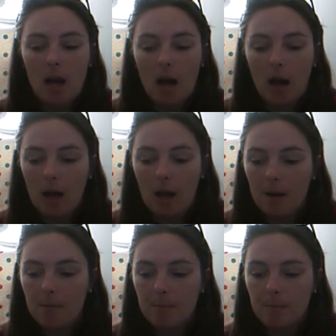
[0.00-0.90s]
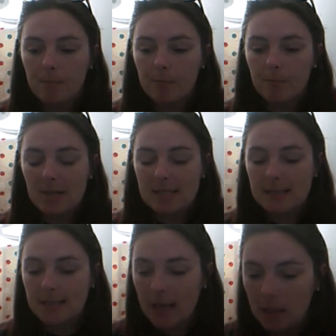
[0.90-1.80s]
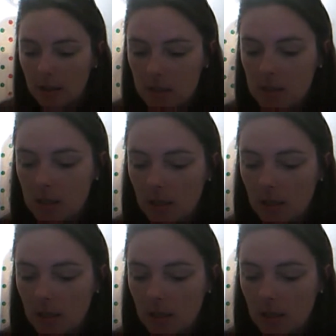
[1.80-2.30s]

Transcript: out. My second